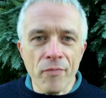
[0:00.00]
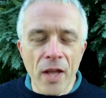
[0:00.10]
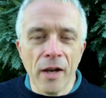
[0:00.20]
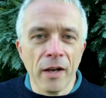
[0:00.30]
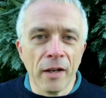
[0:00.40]

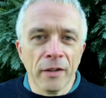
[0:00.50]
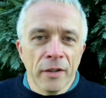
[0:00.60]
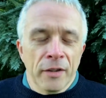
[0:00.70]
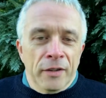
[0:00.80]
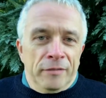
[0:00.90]
uh,
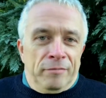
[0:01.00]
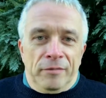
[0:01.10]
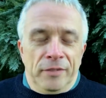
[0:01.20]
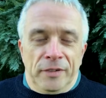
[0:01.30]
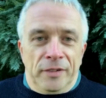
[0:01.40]

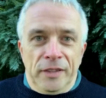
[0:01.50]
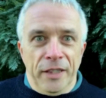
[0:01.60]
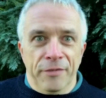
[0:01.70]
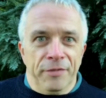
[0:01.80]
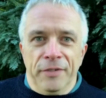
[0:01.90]
if